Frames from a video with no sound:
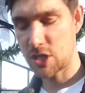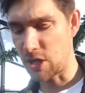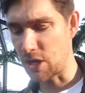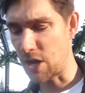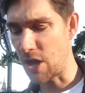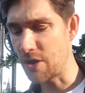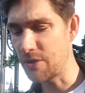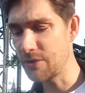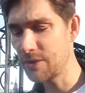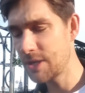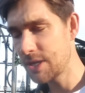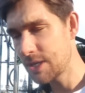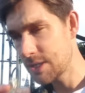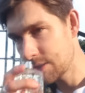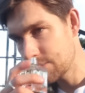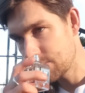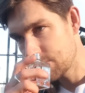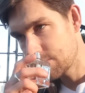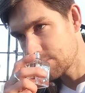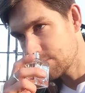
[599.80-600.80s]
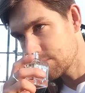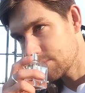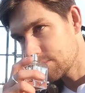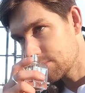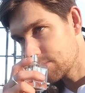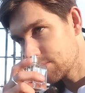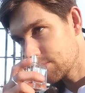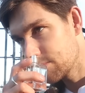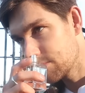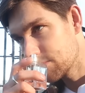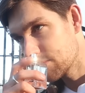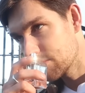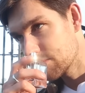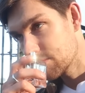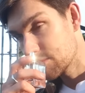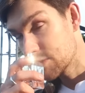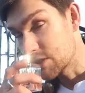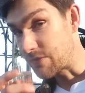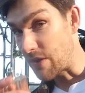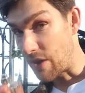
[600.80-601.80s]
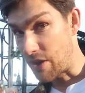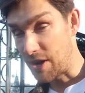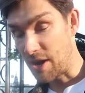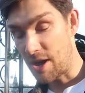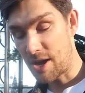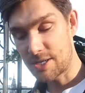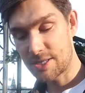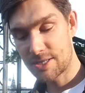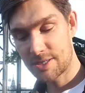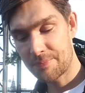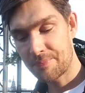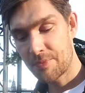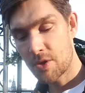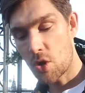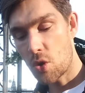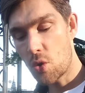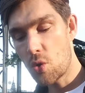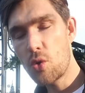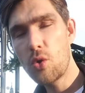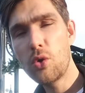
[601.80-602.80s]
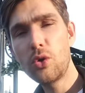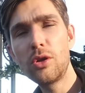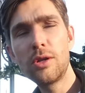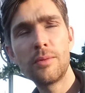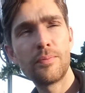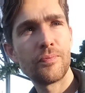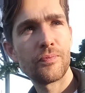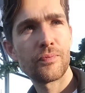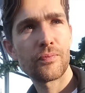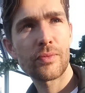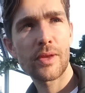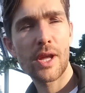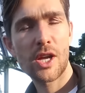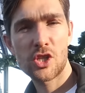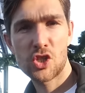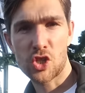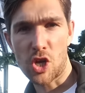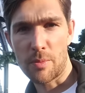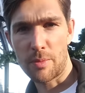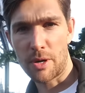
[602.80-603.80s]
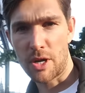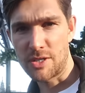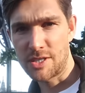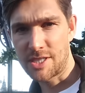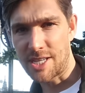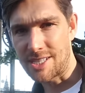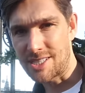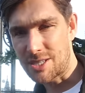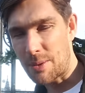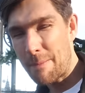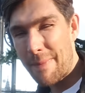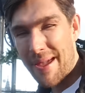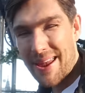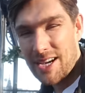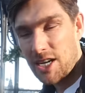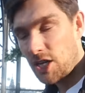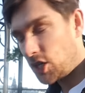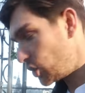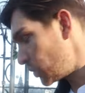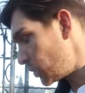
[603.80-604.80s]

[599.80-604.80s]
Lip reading: cologne. Very nice. All Jo Malone scents are mainly